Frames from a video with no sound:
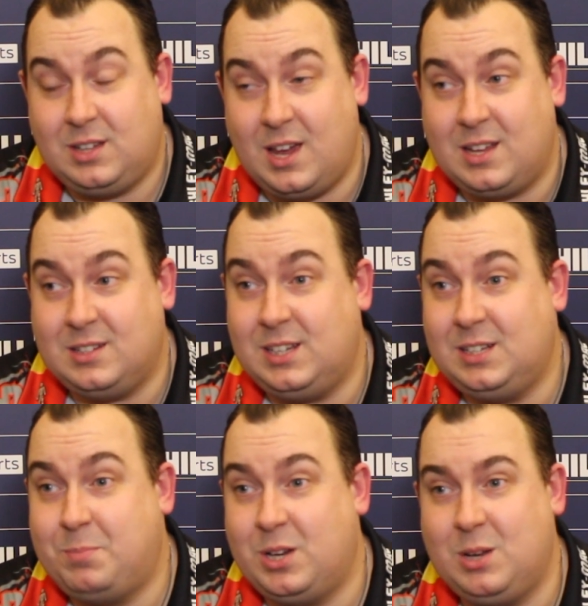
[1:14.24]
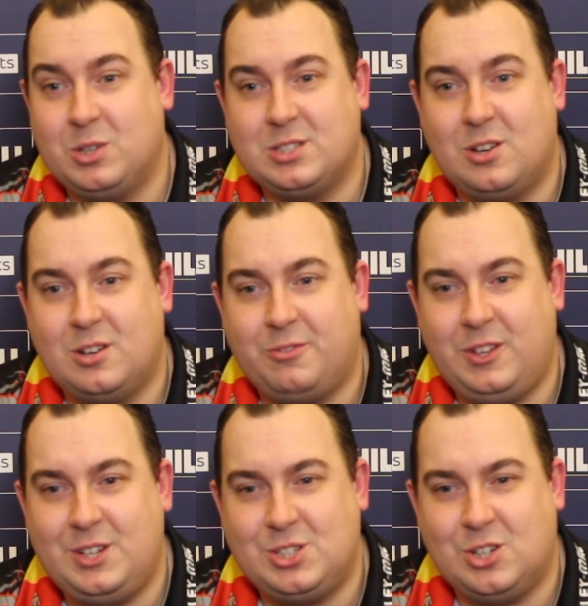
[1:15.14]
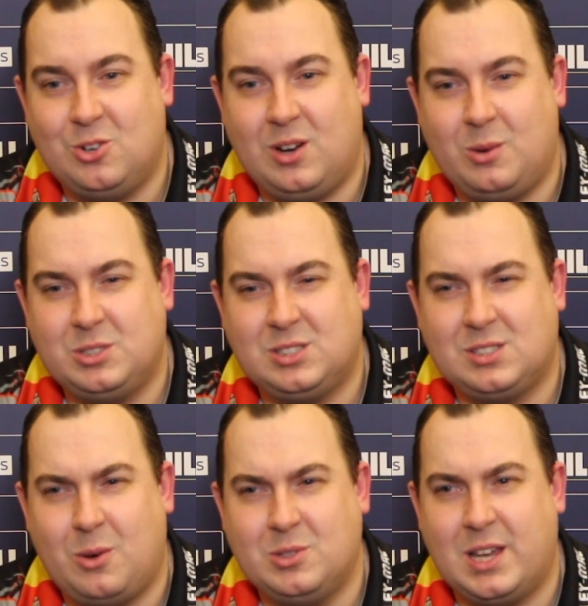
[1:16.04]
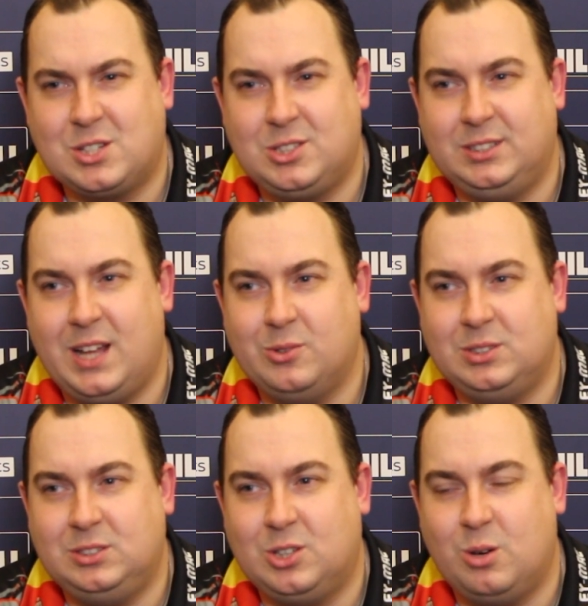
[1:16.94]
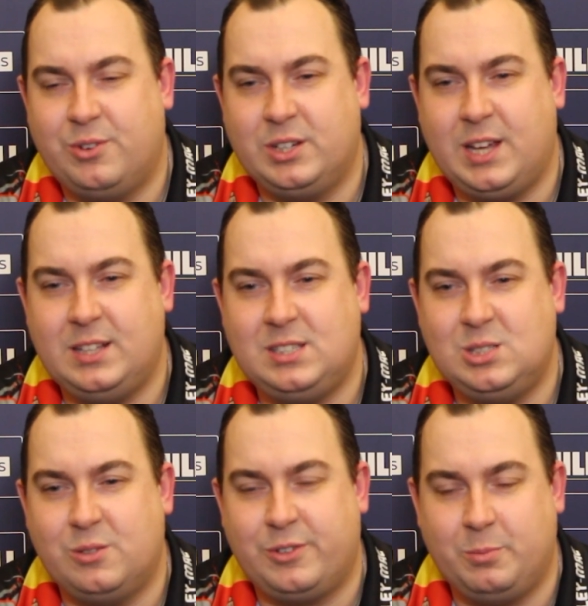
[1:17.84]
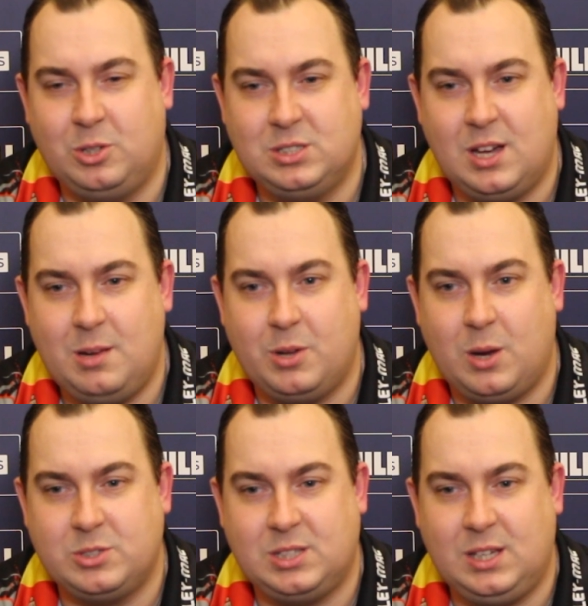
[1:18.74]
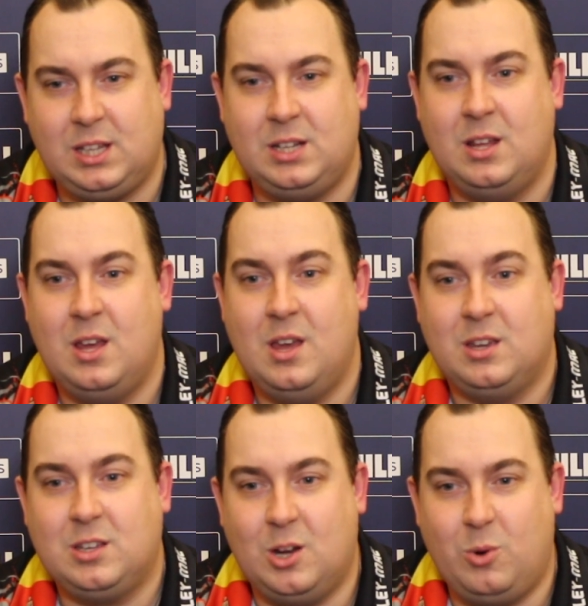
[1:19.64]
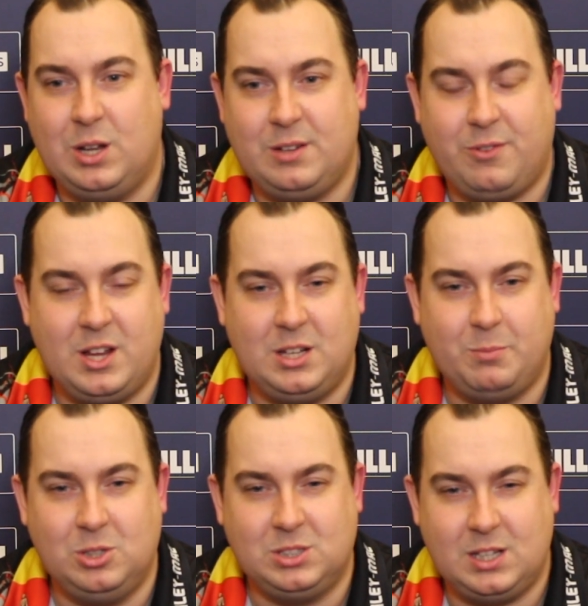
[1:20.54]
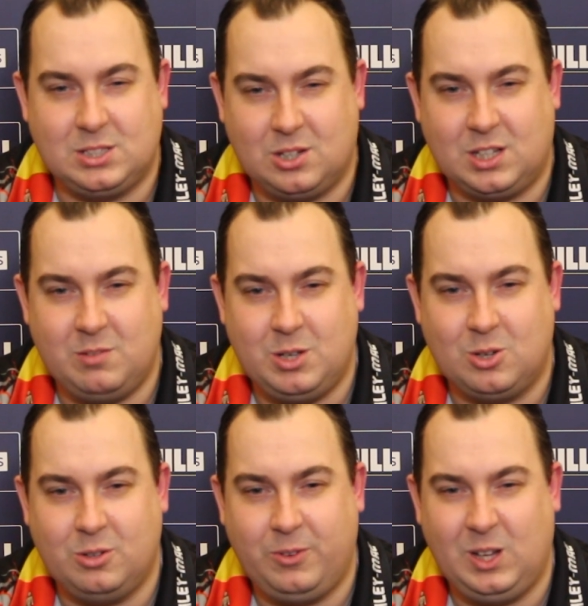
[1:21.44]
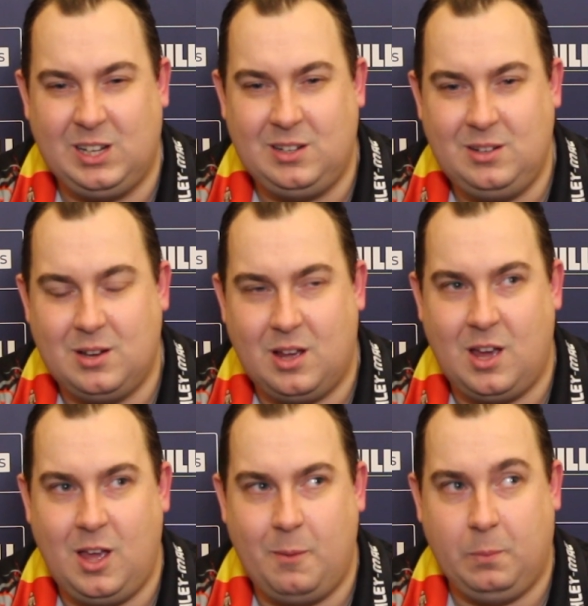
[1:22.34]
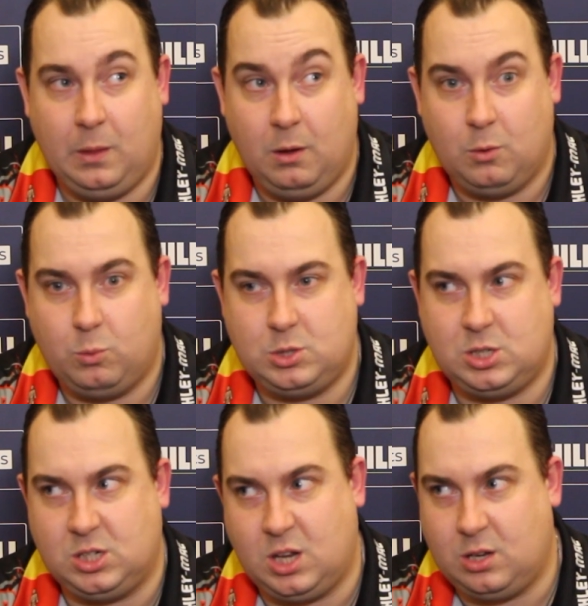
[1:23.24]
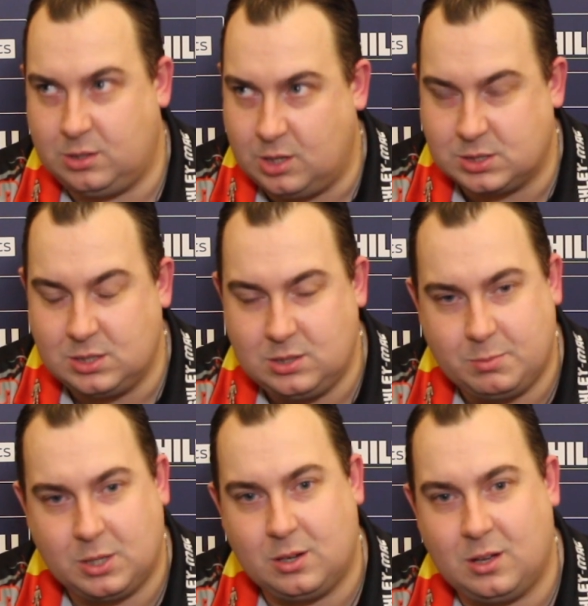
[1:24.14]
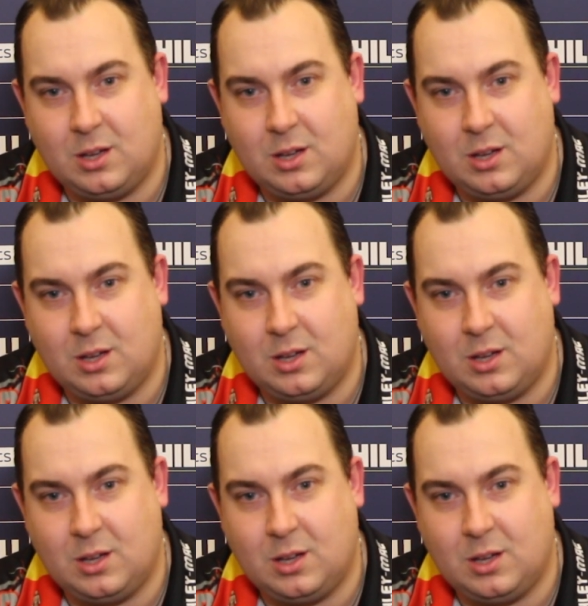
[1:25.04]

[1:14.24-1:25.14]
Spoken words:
Yeah, indeed, but he wasn't on a finish, so I was actually doubting to go for the 18th or for the bullseye, but I was thinking, you know what, if I hit the bullseye, it's going to give me a good feeling, which in the end it doesn't, but